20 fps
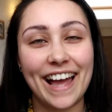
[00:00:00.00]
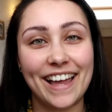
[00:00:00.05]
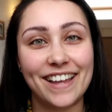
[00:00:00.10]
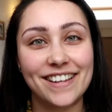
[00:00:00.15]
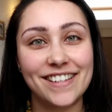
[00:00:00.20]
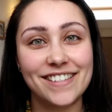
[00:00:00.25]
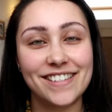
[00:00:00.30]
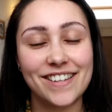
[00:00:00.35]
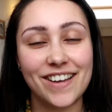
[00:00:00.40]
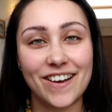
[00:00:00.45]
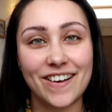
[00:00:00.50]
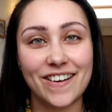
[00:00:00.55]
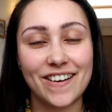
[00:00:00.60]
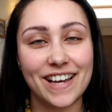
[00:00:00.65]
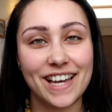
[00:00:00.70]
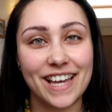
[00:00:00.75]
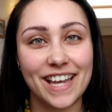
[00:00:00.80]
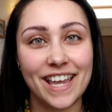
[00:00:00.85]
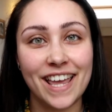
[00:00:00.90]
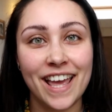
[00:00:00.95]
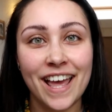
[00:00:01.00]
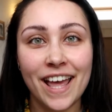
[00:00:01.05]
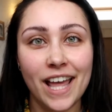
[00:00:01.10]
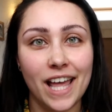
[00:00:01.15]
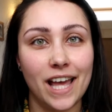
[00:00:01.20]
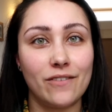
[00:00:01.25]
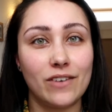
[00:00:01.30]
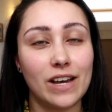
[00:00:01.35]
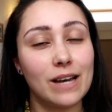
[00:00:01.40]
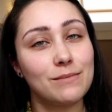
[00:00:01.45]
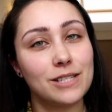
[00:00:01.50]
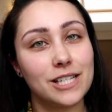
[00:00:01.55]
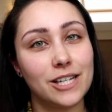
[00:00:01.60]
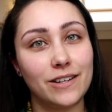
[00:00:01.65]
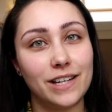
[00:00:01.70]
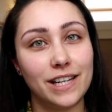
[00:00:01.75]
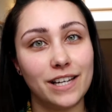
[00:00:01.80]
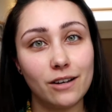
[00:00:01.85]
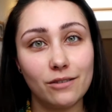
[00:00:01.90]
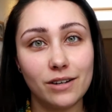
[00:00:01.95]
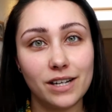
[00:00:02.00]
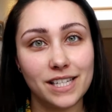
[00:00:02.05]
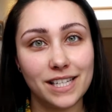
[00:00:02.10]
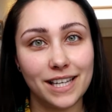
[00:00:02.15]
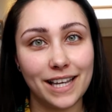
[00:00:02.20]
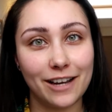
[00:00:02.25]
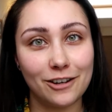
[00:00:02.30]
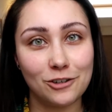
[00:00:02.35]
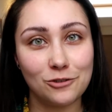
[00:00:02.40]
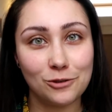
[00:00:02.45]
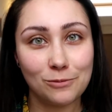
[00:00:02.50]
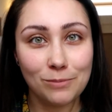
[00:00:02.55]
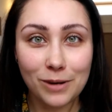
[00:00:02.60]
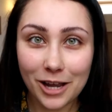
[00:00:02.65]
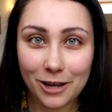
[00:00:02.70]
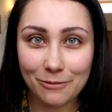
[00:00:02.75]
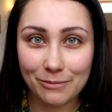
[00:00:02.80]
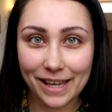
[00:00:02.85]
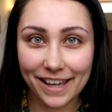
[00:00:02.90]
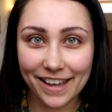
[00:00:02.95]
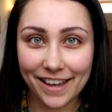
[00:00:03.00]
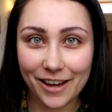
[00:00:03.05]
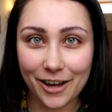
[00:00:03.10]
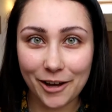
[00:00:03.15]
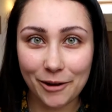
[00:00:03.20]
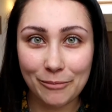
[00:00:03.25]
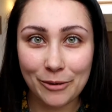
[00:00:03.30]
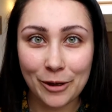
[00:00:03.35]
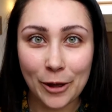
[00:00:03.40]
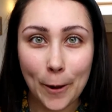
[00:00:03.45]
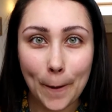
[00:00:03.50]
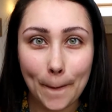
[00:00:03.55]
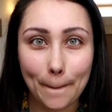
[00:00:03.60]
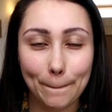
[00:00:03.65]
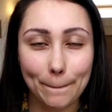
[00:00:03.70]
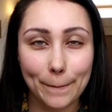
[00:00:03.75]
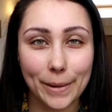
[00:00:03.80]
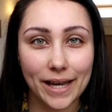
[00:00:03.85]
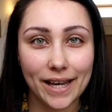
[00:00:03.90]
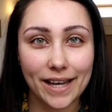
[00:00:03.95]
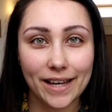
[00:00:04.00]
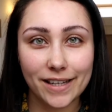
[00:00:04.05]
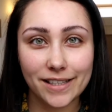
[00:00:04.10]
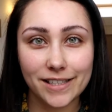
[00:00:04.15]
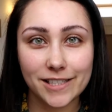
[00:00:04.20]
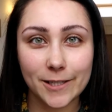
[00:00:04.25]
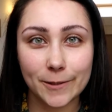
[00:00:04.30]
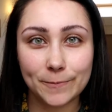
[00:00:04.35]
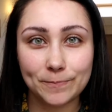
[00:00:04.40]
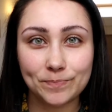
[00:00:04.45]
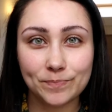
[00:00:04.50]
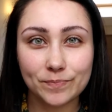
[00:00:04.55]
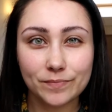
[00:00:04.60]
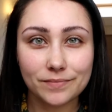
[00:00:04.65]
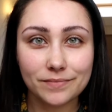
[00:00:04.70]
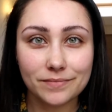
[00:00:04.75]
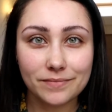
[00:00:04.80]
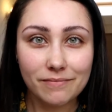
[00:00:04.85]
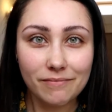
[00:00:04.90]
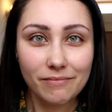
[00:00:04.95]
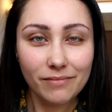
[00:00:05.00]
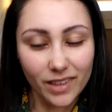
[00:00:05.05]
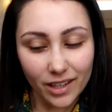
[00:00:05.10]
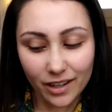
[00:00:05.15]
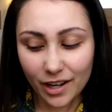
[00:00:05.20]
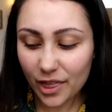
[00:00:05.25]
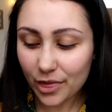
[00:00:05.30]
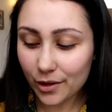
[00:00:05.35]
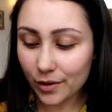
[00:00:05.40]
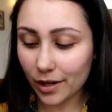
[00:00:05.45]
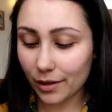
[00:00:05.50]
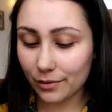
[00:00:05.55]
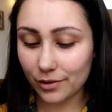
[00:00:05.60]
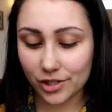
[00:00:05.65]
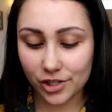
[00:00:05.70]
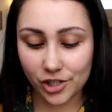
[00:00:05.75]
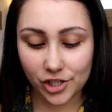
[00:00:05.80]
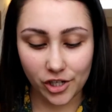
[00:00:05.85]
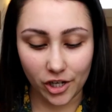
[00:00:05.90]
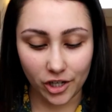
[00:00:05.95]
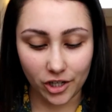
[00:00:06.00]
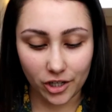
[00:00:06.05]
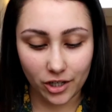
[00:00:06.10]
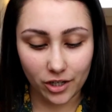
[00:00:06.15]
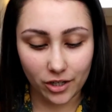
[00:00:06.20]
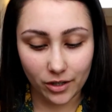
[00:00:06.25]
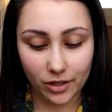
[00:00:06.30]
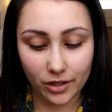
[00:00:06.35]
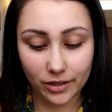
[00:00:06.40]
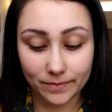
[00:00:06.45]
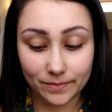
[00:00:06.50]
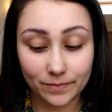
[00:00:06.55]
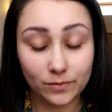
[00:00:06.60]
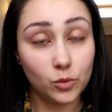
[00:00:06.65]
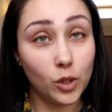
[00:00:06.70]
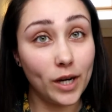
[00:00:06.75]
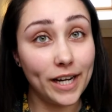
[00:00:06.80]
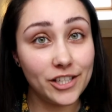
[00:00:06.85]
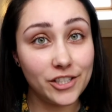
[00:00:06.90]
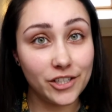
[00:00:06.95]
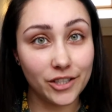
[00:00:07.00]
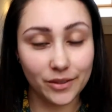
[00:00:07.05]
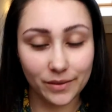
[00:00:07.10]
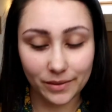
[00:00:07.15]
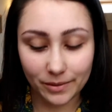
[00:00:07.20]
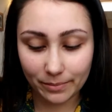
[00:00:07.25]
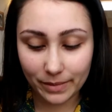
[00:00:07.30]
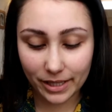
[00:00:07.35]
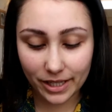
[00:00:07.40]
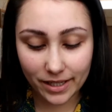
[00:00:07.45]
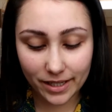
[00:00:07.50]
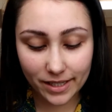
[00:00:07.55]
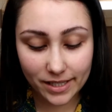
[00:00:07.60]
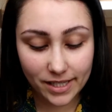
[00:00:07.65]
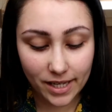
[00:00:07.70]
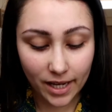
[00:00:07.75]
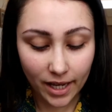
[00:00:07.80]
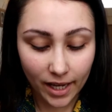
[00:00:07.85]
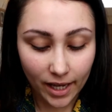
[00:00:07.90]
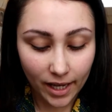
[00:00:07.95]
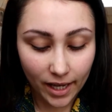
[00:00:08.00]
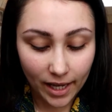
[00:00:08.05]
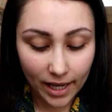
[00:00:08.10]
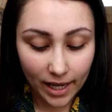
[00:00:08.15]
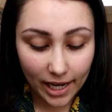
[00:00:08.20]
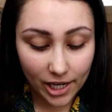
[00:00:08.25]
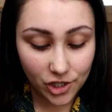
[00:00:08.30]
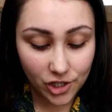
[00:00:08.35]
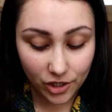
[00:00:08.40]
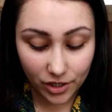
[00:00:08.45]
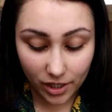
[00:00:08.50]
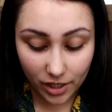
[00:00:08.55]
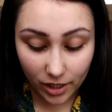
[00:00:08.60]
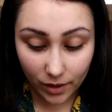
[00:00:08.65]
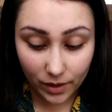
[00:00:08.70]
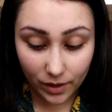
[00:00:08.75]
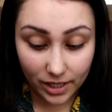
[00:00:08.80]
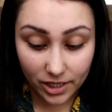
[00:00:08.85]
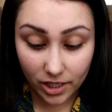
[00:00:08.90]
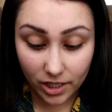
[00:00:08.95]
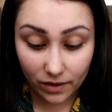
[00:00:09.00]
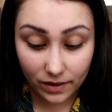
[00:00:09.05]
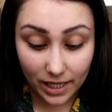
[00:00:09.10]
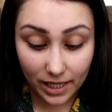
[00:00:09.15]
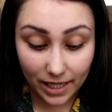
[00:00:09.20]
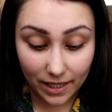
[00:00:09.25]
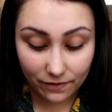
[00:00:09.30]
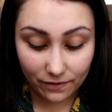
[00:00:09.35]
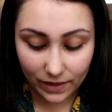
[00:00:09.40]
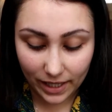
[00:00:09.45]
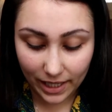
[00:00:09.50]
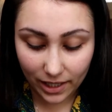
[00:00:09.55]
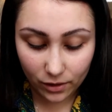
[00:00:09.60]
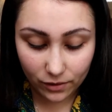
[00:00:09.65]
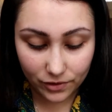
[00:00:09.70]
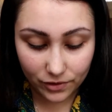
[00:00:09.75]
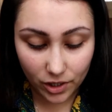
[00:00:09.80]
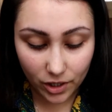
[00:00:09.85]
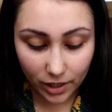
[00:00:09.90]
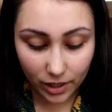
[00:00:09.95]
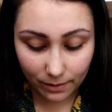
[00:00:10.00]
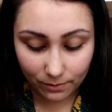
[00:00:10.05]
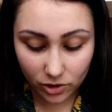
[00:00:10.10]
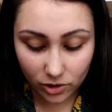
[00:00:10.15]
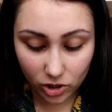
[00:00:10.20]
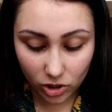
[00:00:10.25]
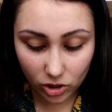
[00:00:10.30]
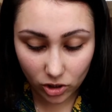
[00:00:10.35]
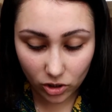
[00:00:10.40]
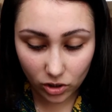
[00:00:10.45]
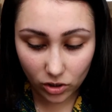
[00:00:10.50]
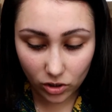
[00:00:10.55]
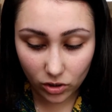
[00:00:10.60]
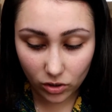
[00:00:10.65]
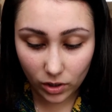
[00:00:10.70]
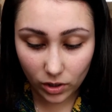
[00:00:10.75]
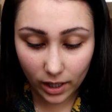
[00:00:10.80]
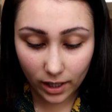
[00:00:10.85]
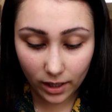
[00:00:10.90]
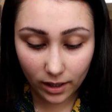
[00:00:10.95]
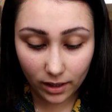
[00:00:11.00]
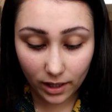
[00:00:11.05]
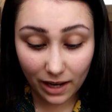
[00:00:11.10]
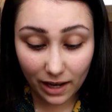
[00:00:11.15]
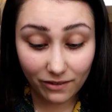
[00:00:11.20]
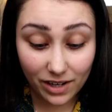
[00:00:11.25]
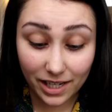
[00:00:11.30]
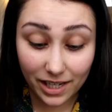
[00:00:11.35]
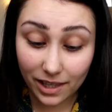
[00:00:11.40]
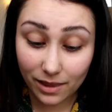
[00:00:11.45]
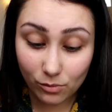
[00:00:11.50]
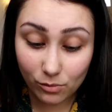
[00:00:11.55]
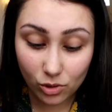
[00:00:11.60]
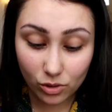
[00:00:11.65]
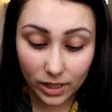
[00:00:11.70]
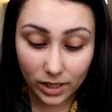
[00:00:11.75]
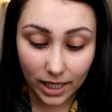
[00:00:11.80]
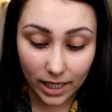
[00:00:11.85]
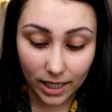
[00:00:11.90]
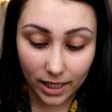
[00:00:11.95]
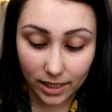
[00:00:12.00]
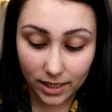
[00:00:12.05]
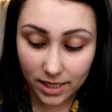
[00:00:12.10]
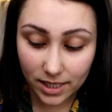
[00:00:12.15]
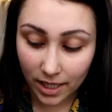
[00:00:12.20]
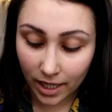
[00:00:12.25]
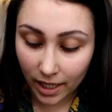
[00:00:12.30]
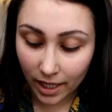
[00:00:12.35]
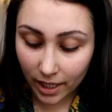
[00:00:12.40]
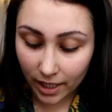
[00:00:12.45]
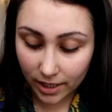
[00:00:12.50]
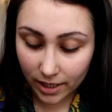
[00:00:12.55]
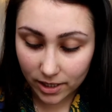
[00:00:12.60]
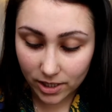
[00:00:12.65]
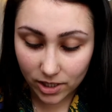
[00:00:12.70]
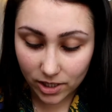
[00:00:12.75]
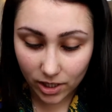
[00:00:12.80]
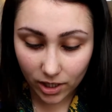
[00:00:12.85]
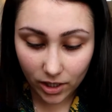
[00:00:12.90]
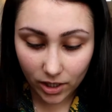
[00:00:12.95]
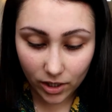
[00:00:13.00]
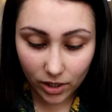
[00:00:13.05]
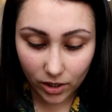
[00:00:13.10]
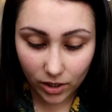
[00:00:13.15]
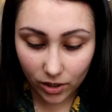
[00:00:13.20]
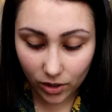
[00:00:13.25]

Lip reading: and I have absolutely no idea how to apply makeup. But I thought I would just show you what I do, because as you know, I don't have a lot of time to get ready in the mornings. So